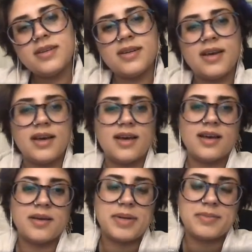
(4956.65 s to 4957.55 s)

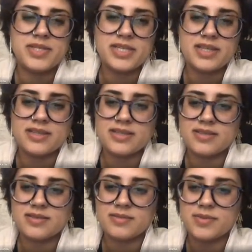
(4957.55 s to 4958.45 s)
I'm digging
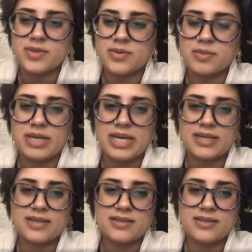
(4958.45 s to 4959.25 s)
this manure bag.